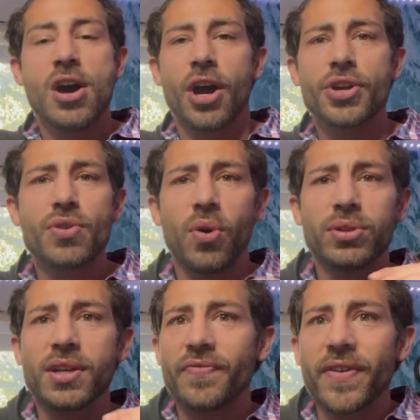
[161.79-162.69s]
Are you
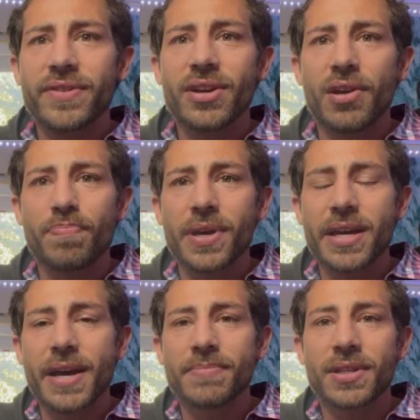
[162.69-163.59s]
holding 50 RPMs